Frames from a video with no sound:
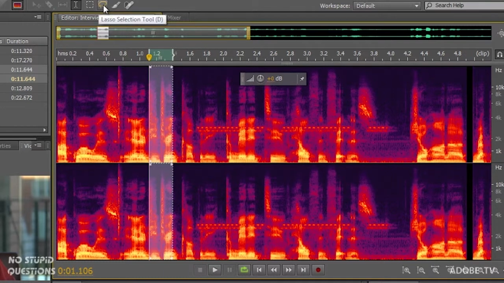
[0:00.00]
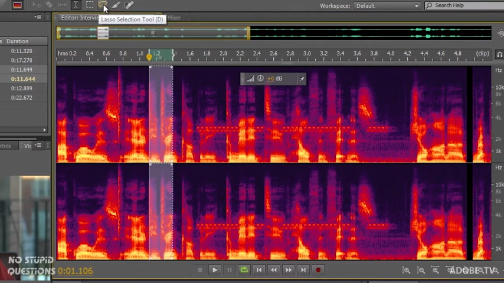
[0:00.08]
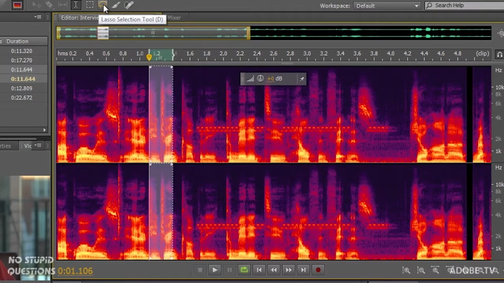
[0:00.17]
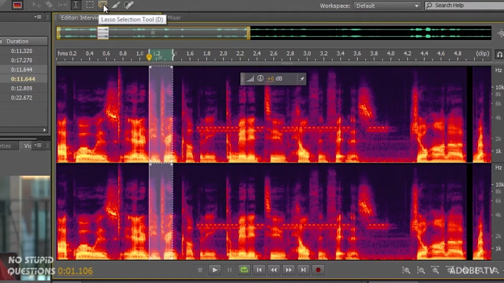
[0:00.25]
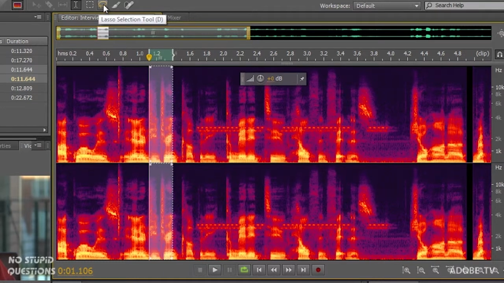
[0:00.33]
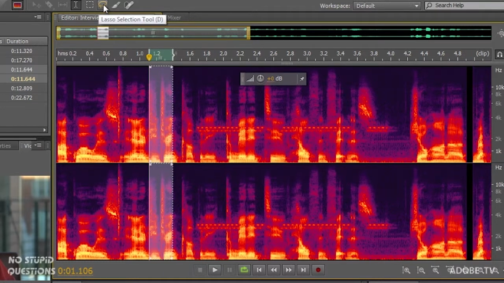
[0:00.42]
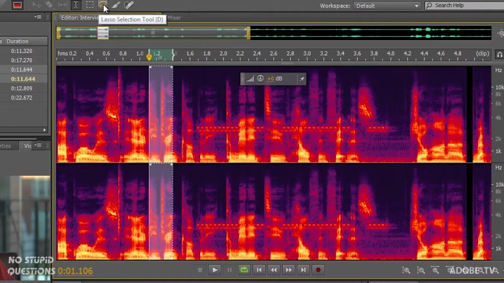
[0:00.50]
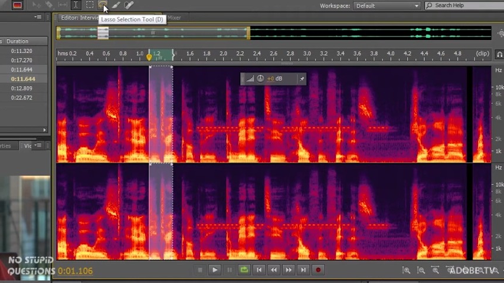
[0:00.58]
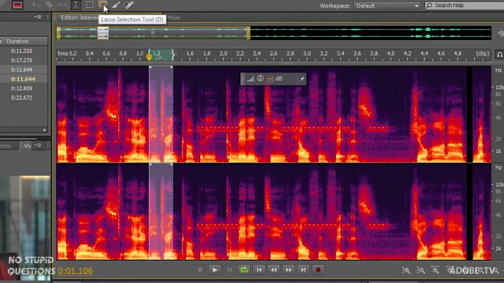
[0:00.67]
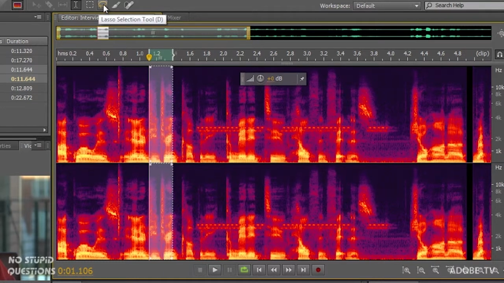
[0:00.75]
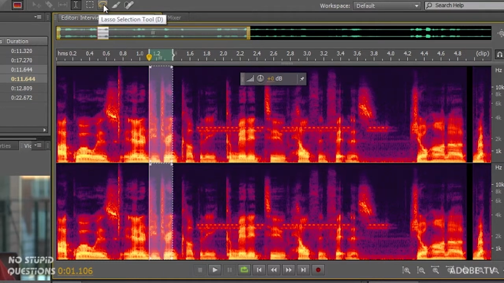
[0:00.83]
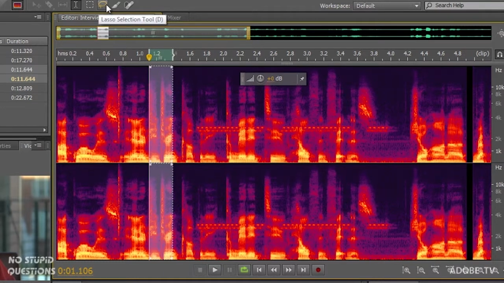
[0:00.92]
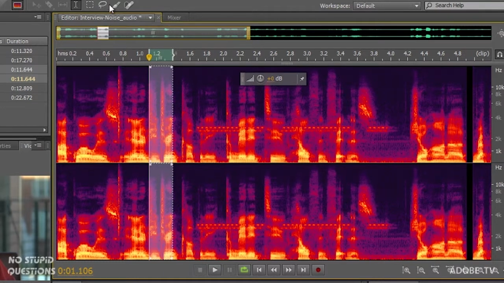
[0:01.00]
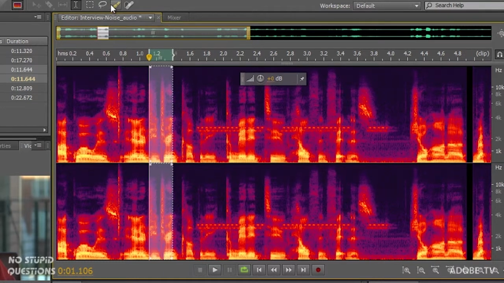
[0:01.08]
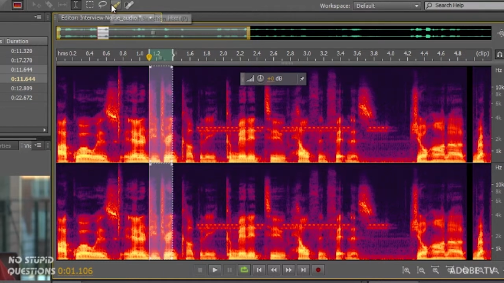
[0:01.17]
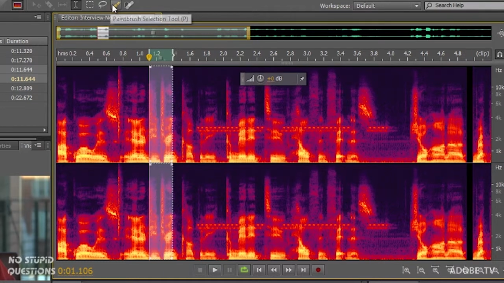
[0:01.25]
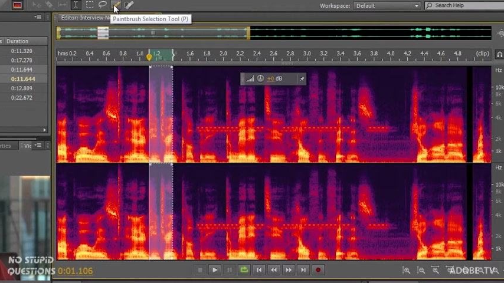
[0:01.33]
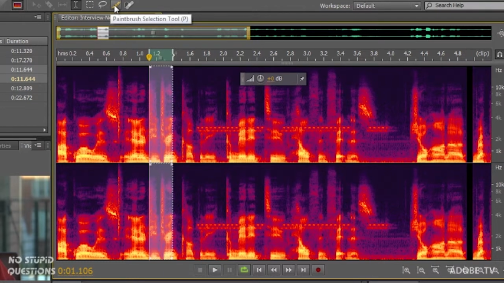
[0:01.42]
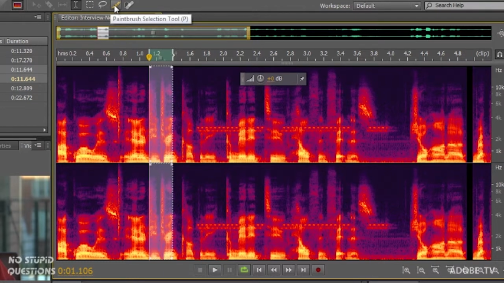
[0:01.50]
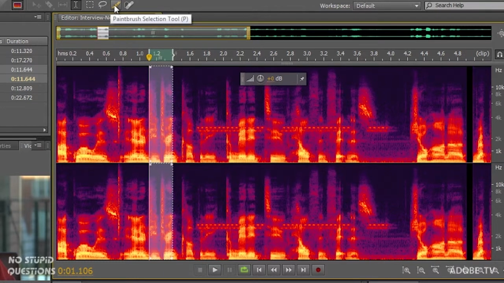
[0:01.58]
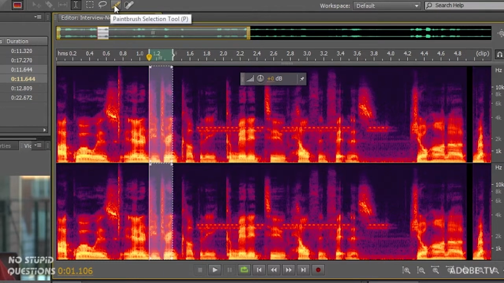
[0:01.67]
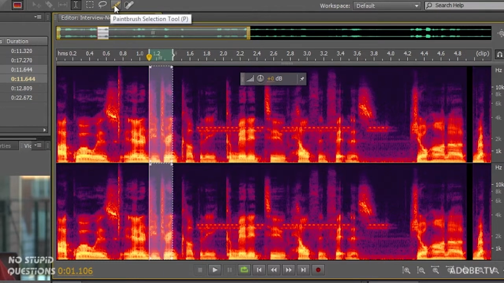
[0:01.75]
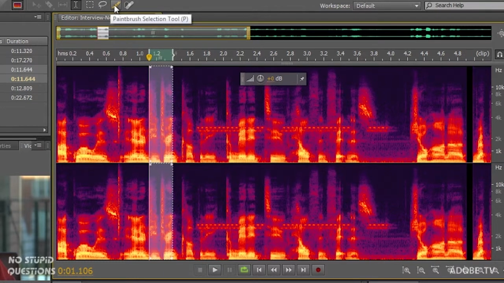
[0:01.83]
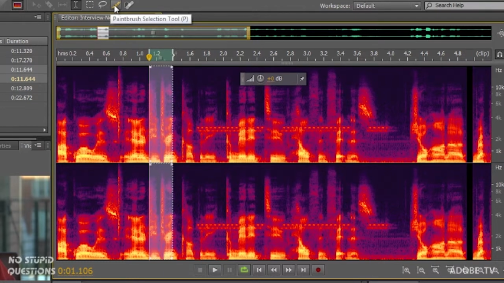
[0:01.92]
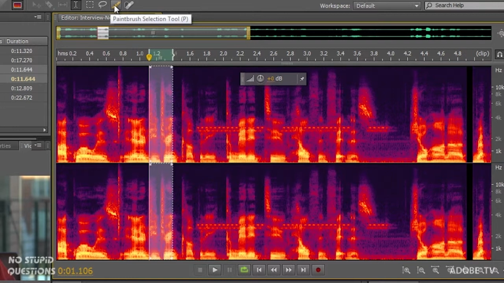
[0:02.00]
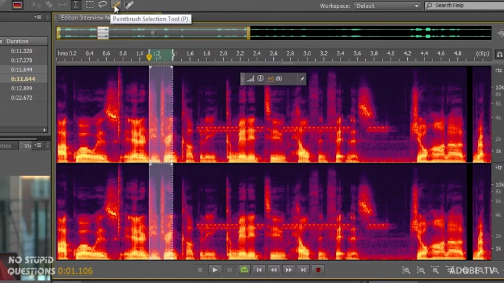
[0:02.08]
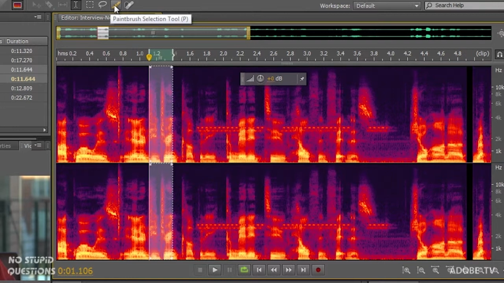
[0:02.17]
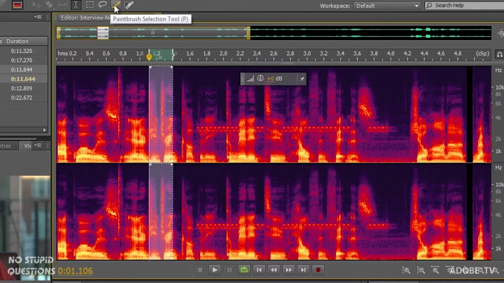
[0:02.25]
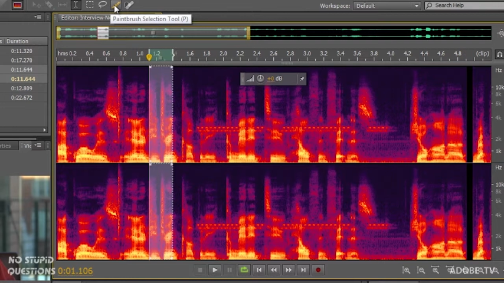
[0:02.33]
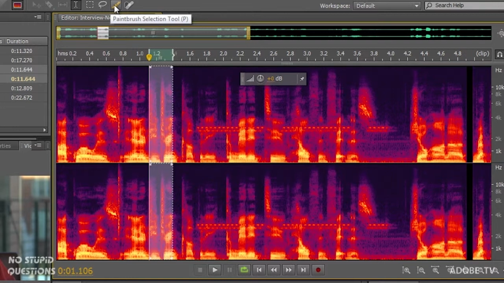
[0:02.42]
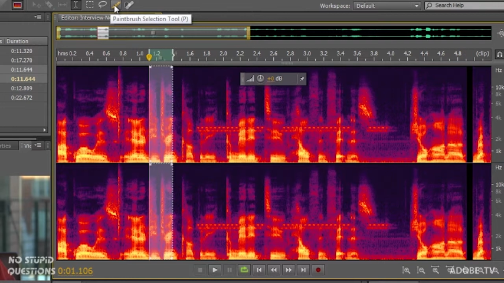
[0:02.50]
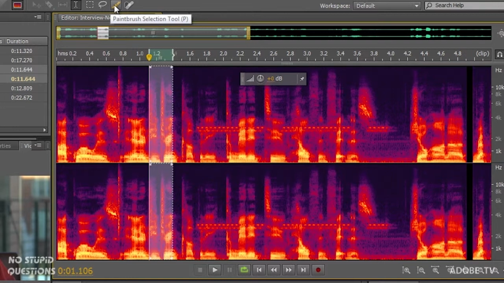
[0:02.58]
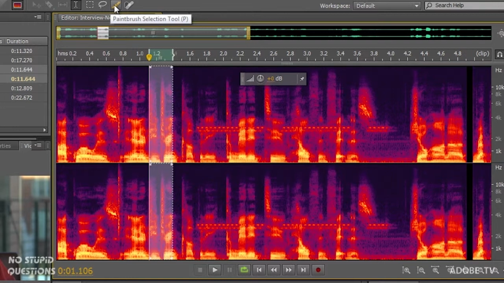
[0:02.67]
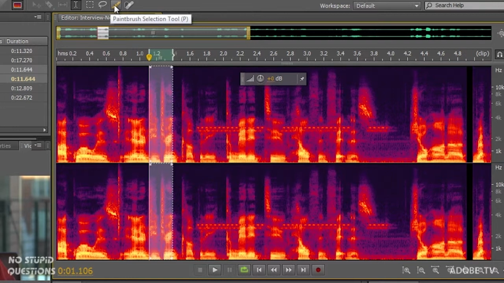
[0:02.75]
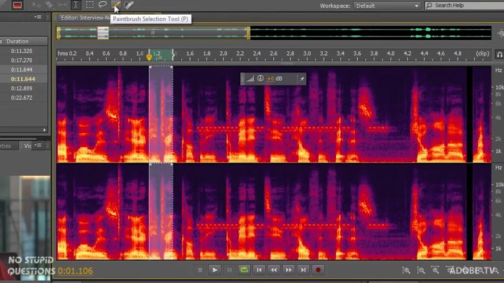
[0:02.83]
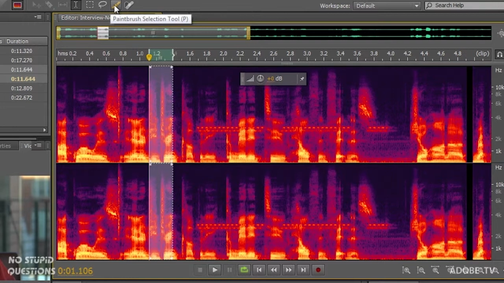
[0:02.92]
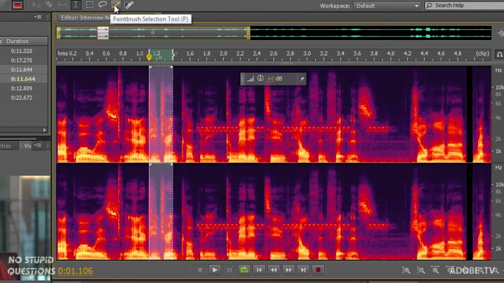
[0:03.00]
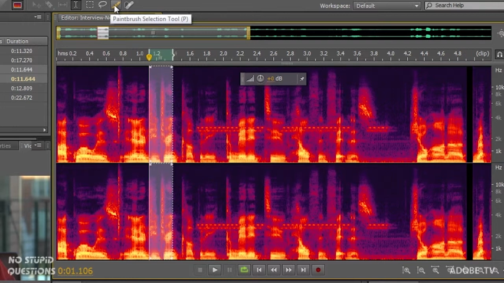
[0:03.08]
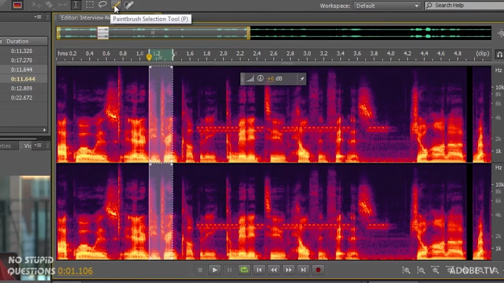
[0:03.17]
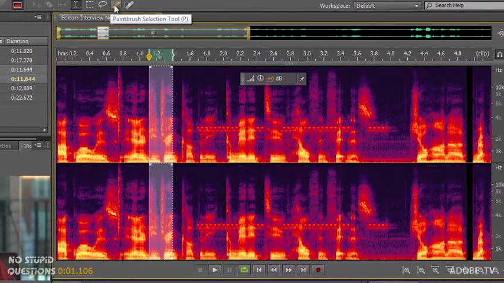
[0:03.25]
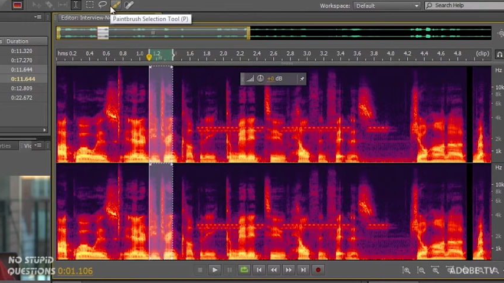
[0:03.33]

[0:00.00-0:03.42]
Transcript: [unreadable: no face in view]